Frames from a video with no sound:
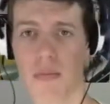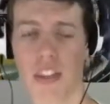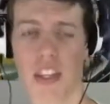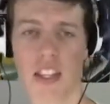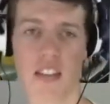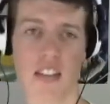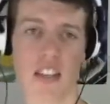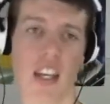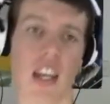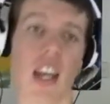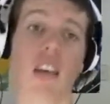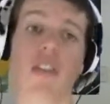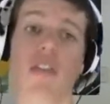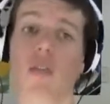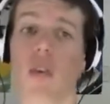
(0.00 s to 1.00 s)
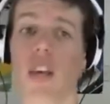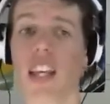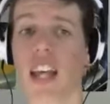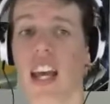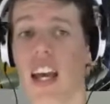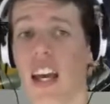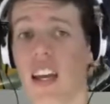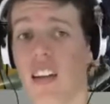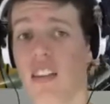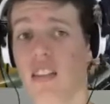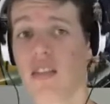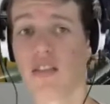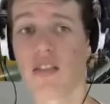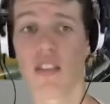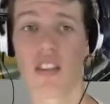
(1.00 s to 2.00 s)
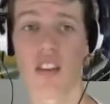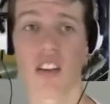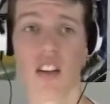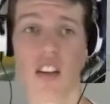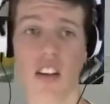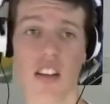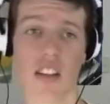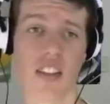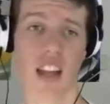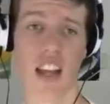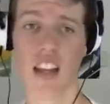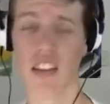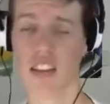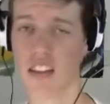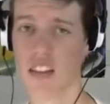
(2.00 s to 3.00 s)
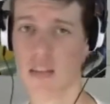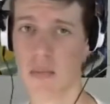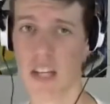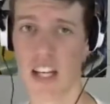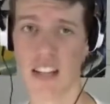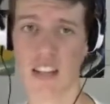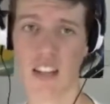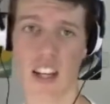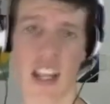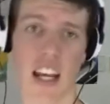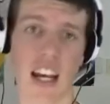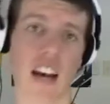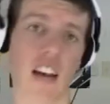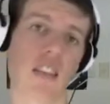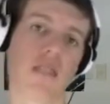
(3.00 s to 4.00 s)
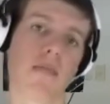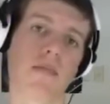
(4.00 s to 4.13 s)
Let's see if we can take this Meowstic out.